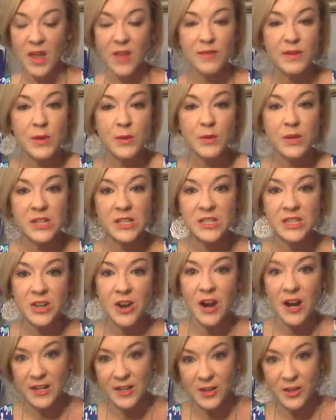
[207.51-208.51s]
If you were to
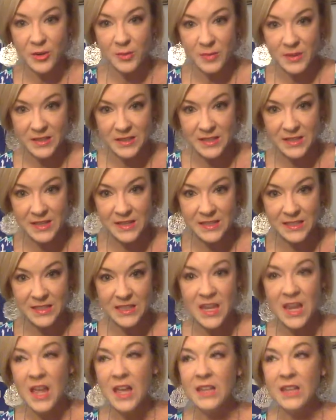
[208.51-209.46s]
start another business,